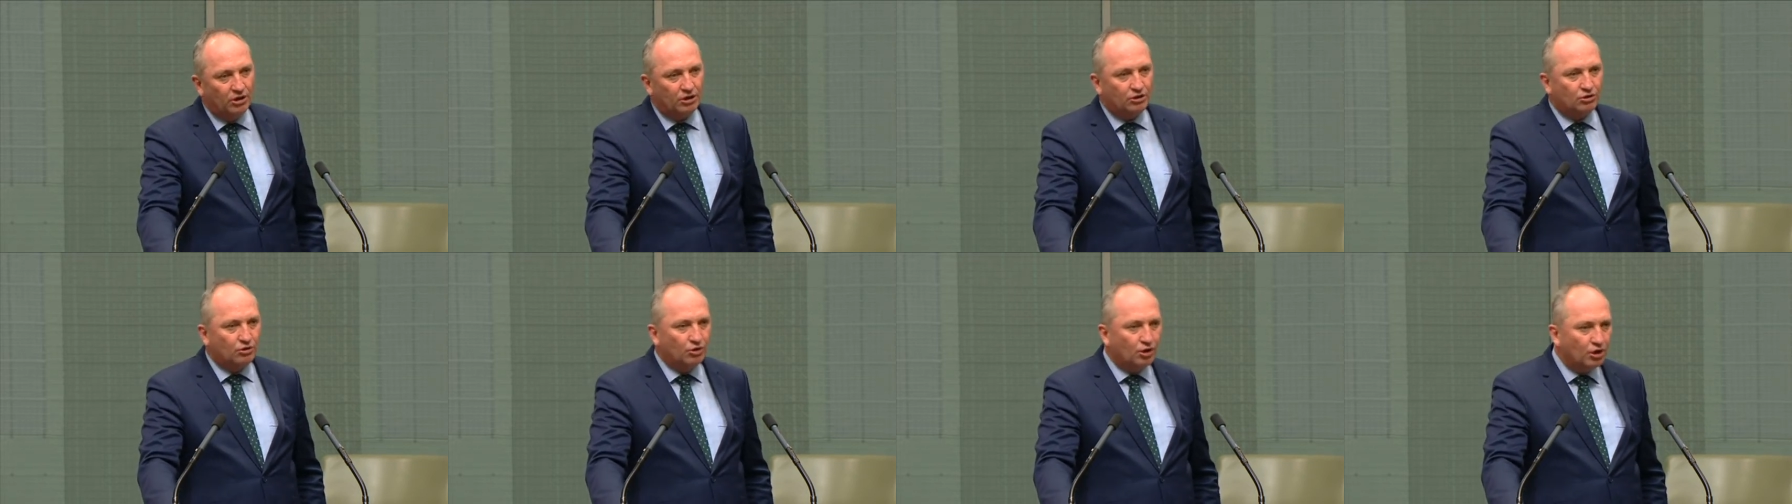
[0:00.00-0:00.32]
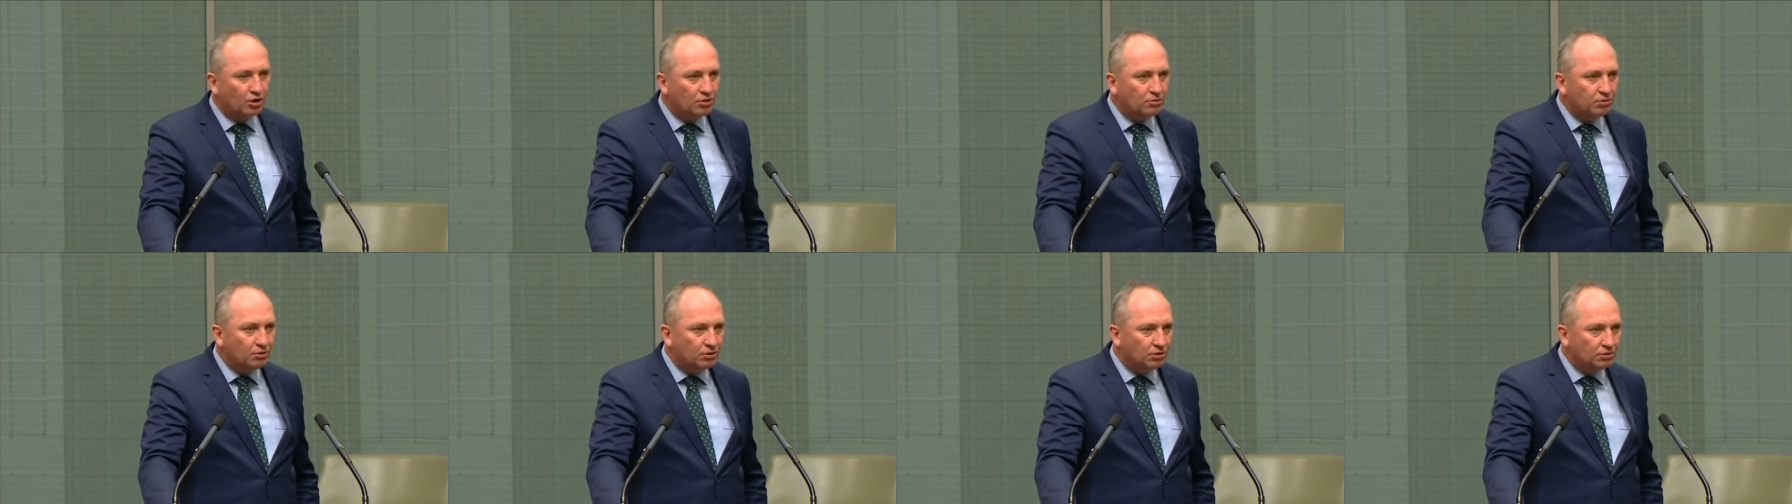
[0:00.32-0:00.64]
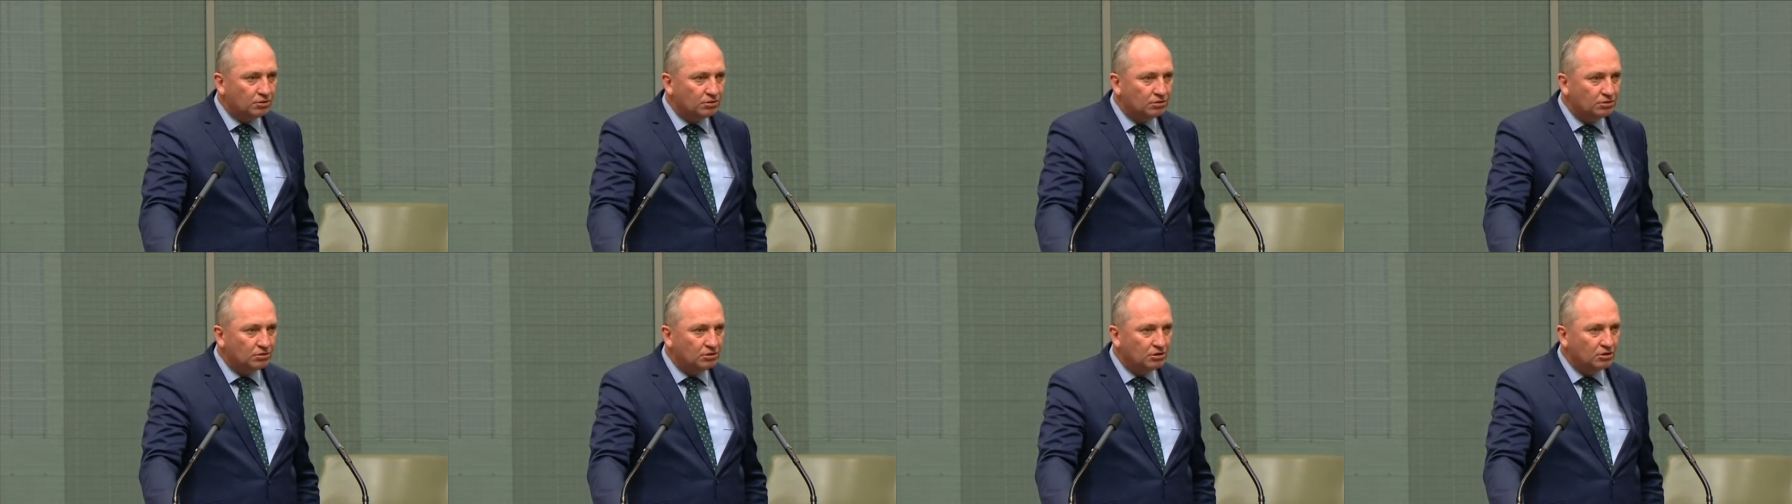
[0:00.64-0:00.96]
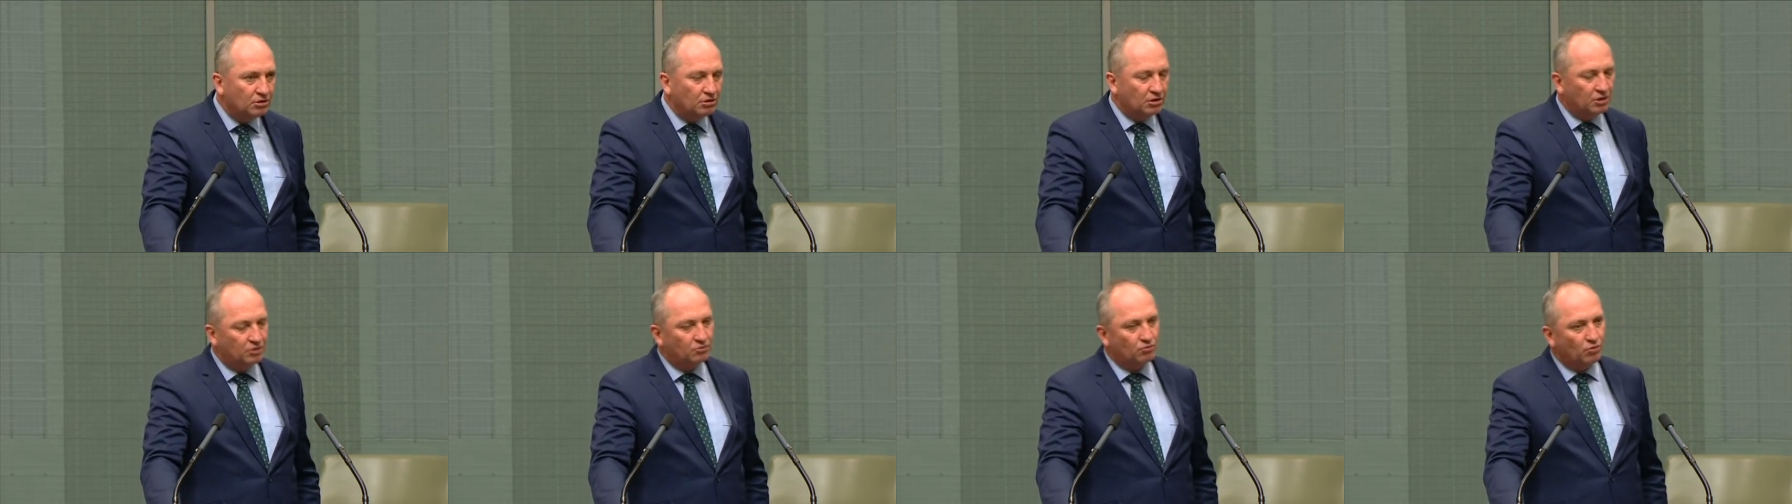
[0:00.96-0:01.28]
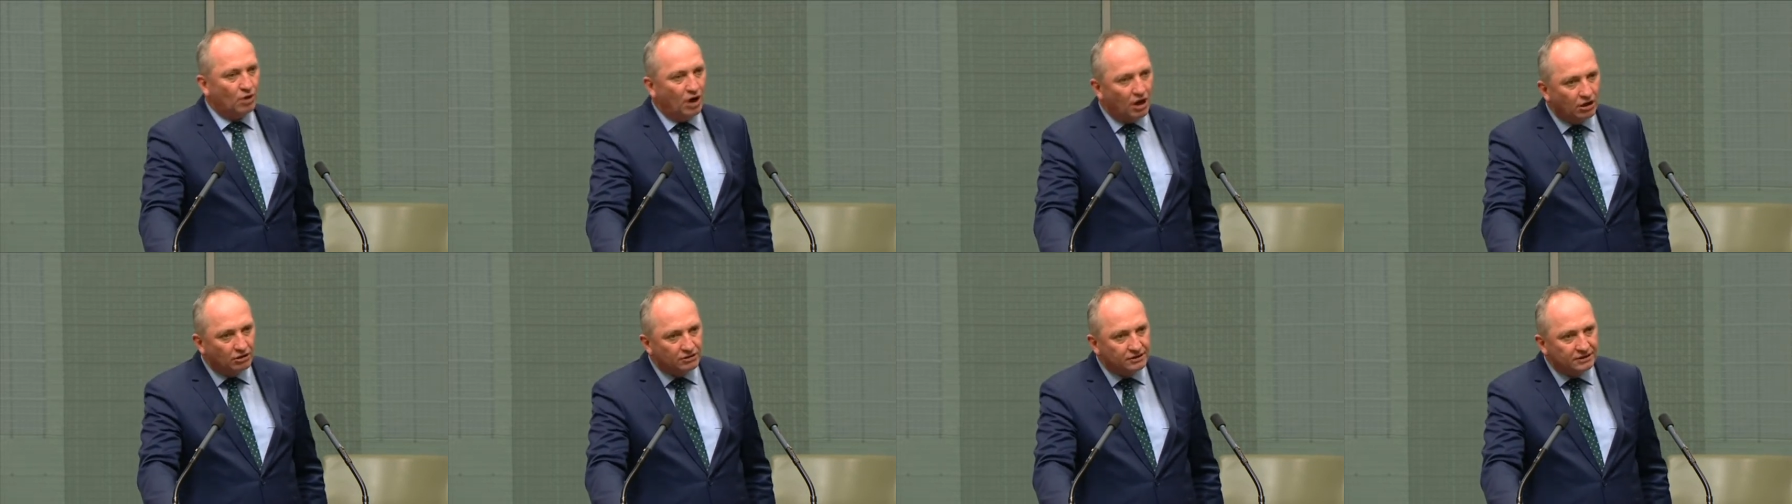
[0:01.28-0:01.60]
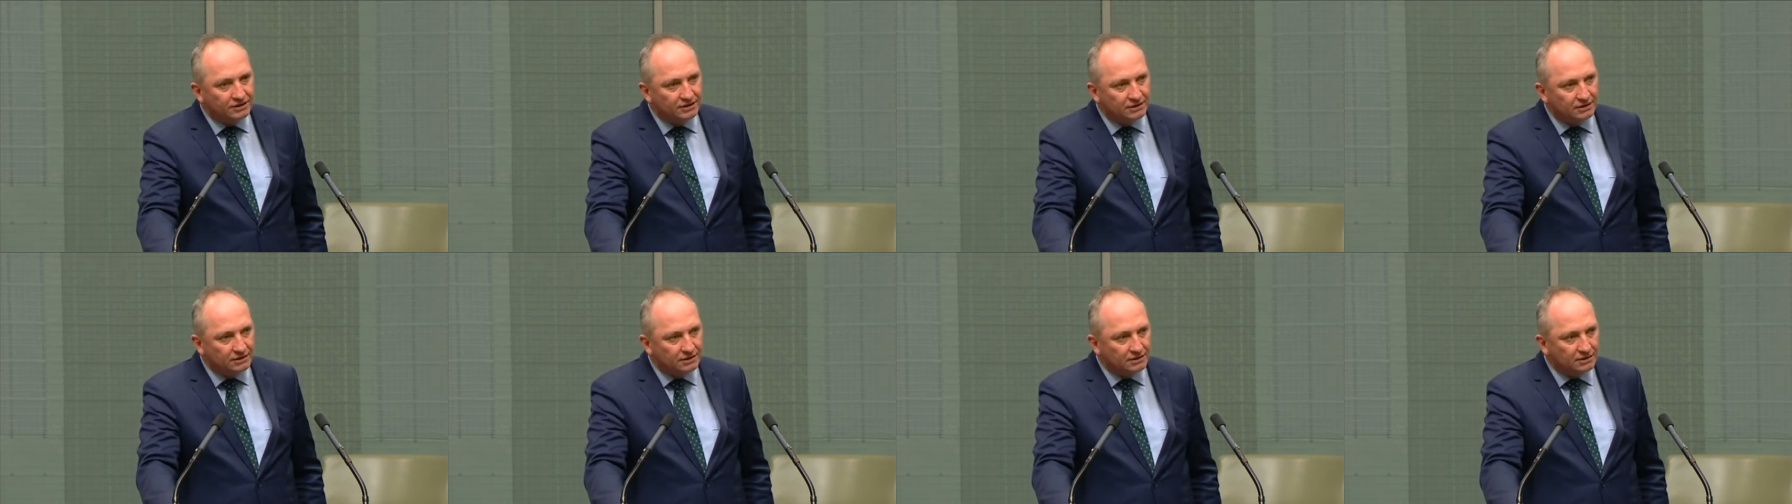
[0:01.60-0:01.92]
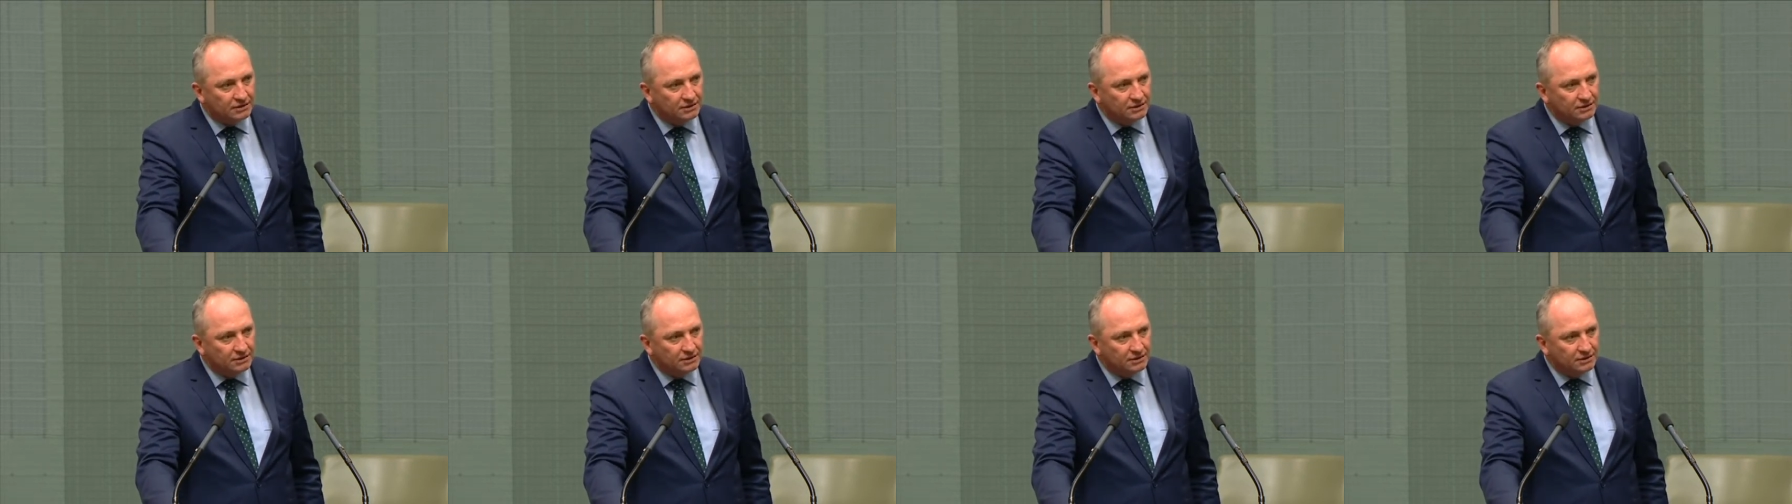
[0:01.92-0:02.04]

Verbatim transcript: at Crookwell, or at Rollston,